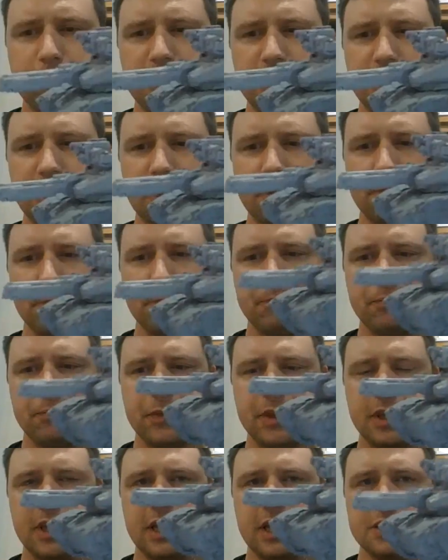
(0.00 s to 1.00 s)
there,
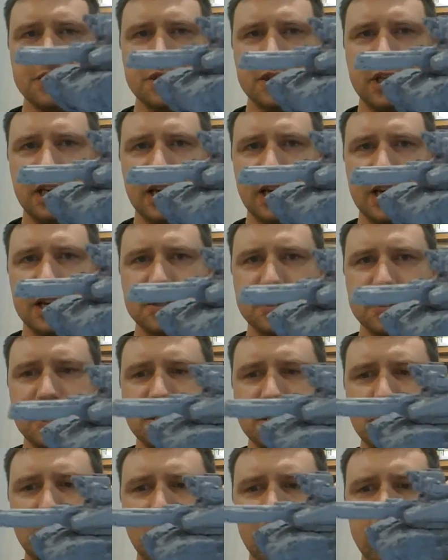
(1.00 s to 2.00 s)
there's the
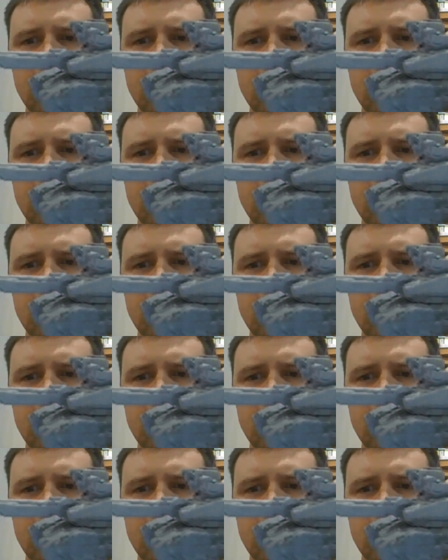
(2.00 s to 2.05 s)
sensor pod.